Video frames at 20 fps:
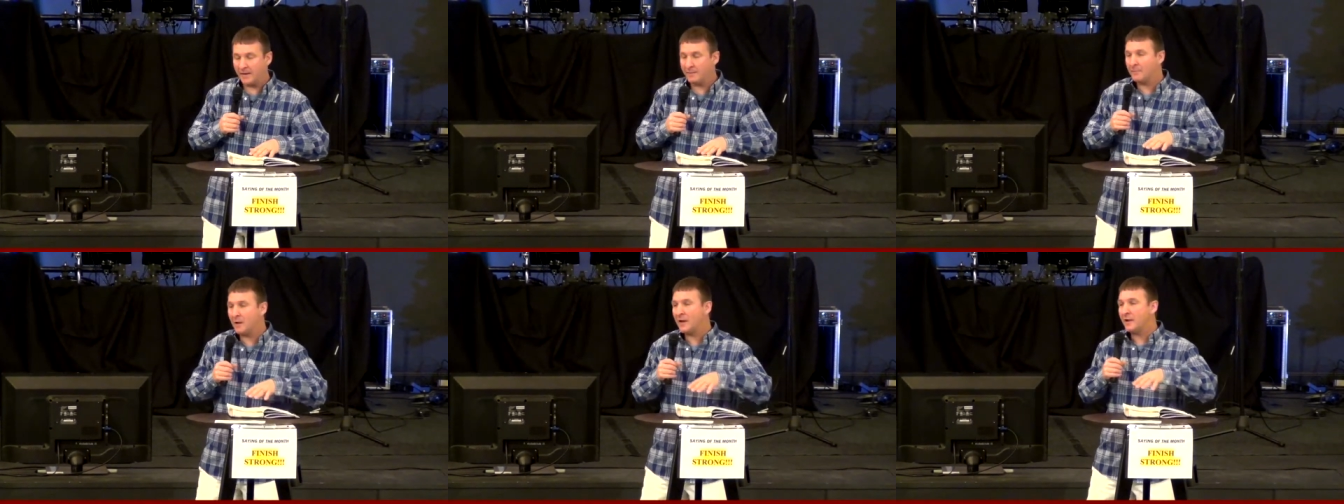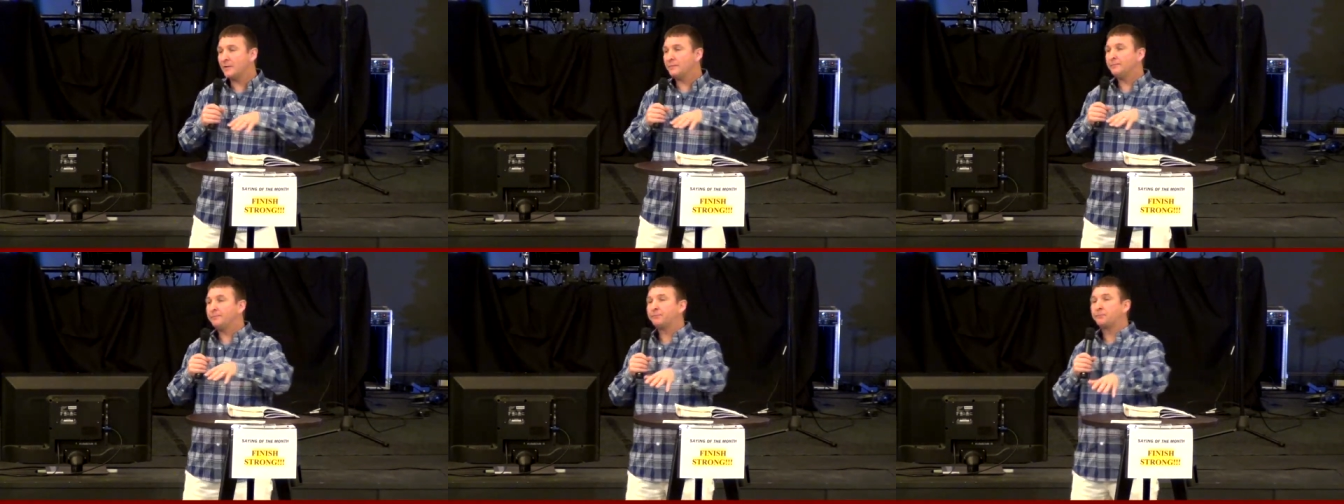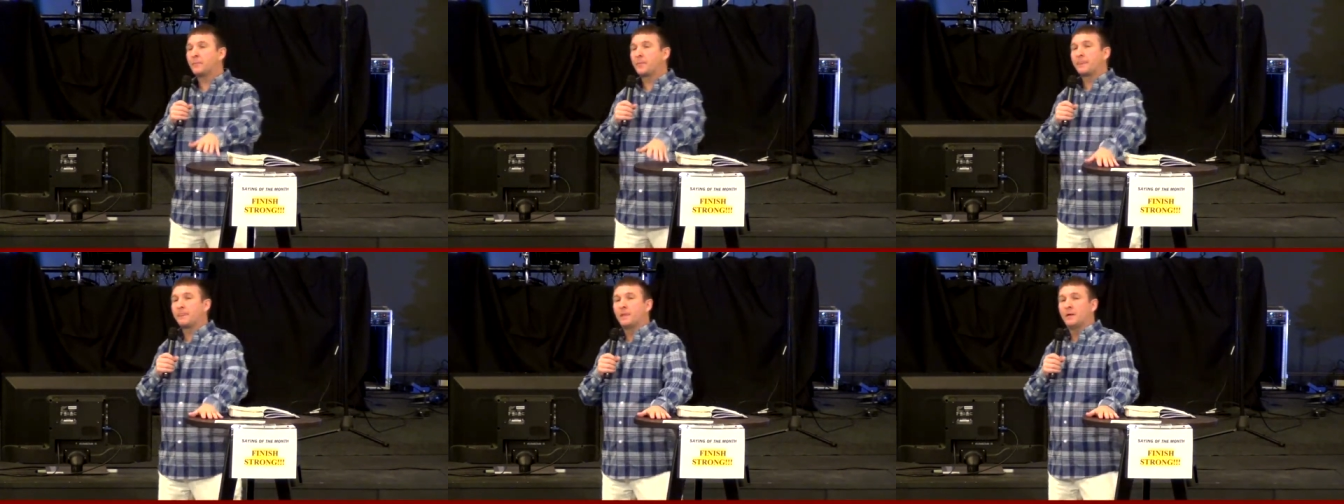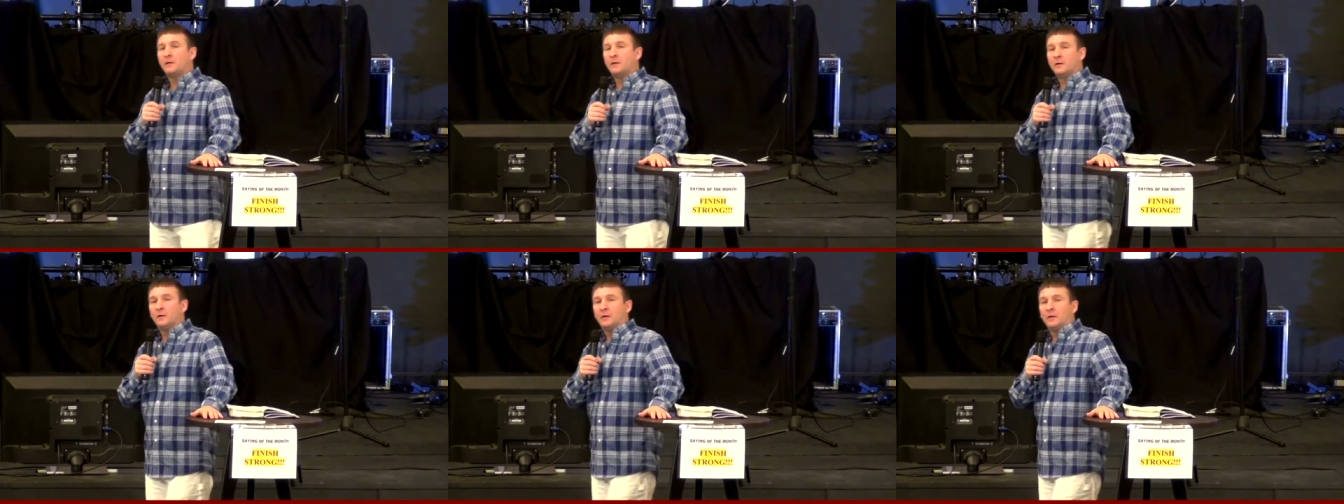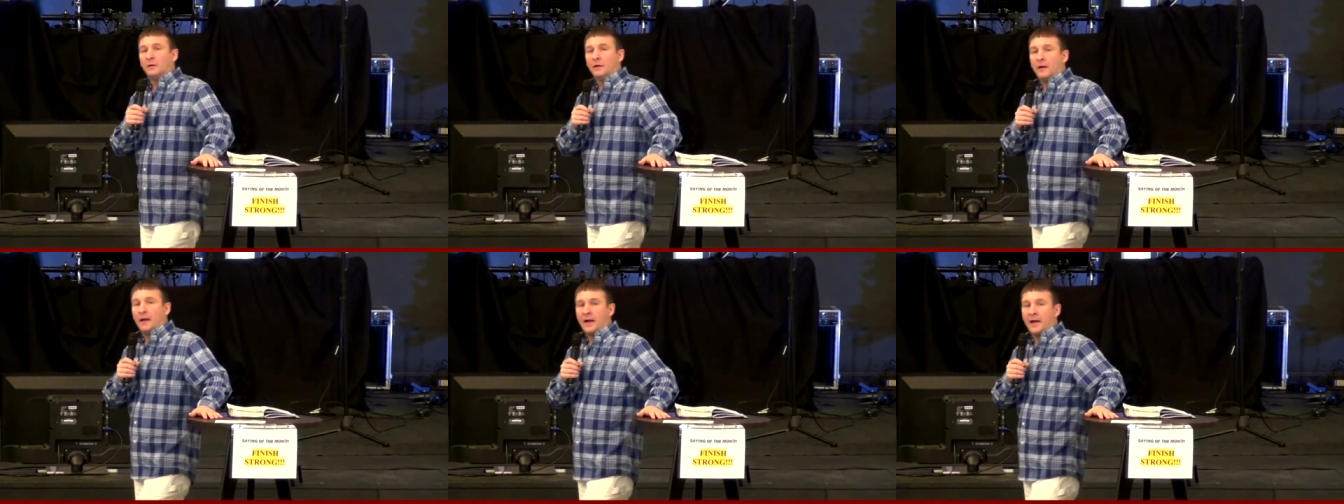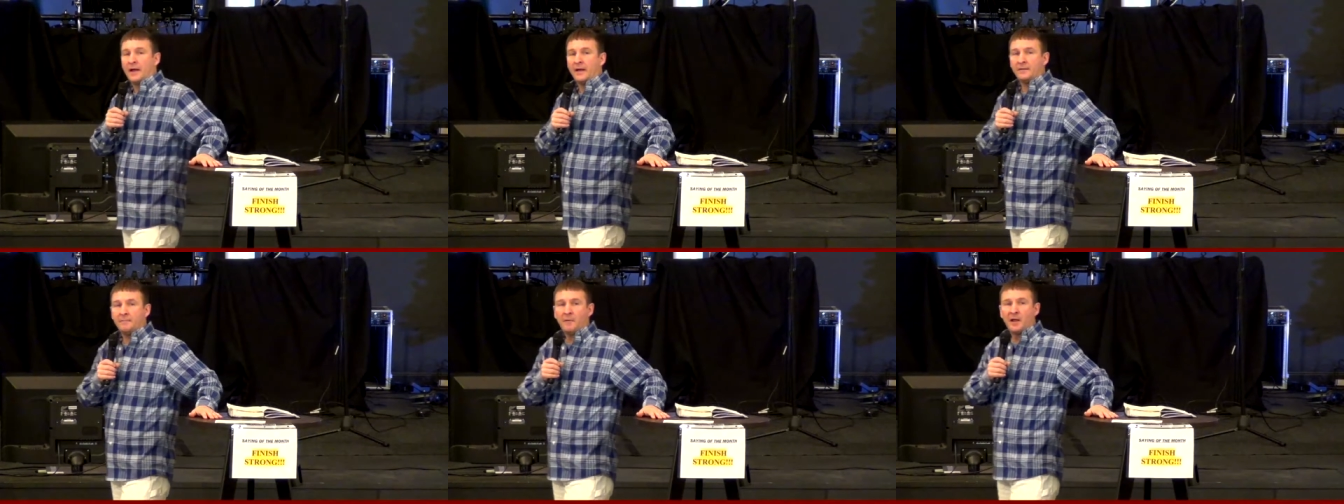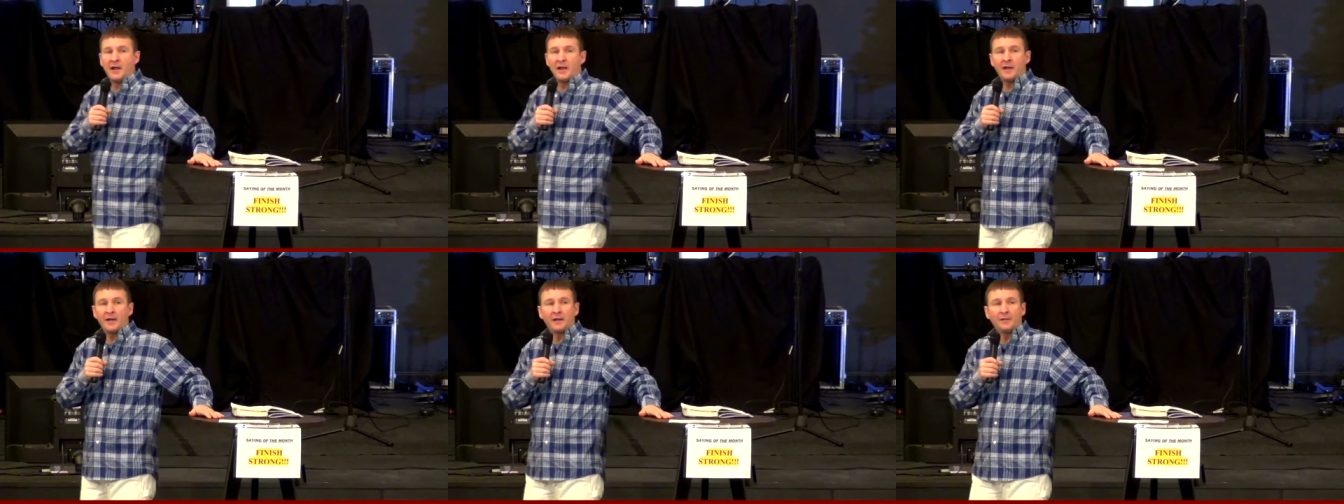Amen.
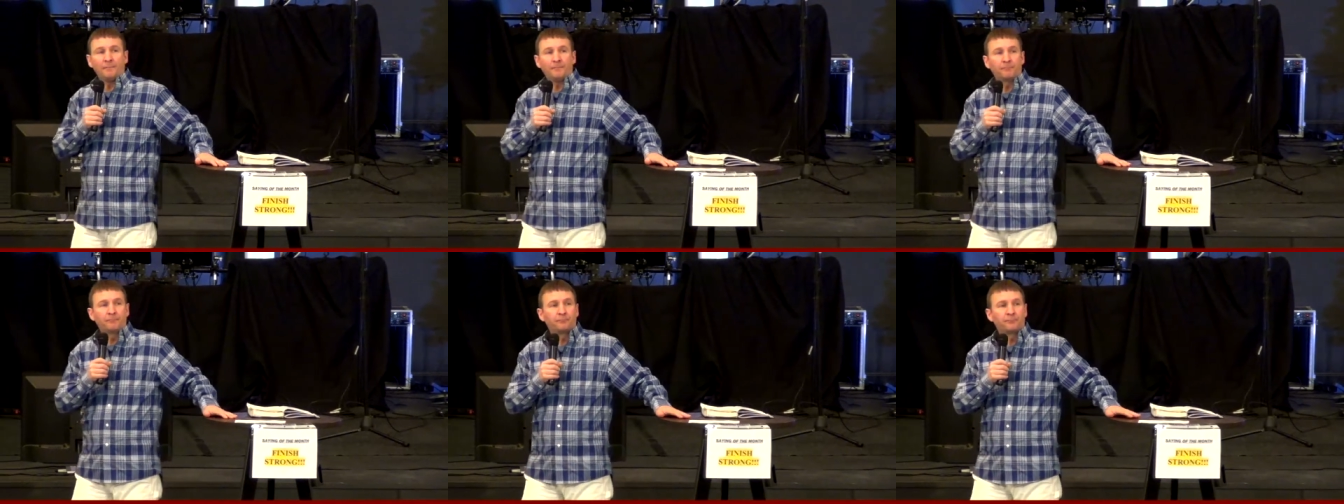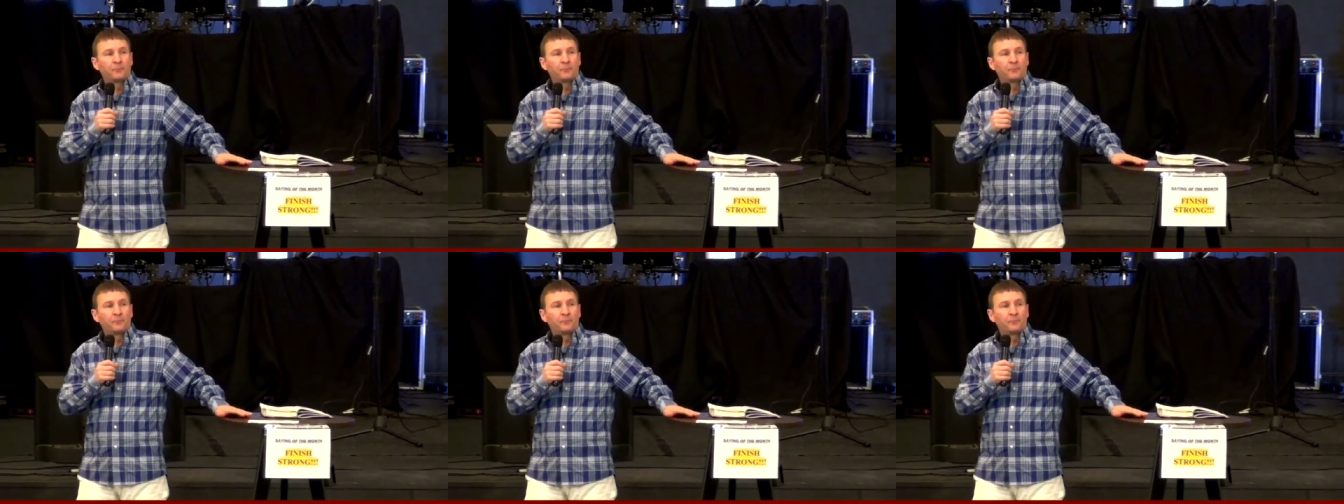Amen.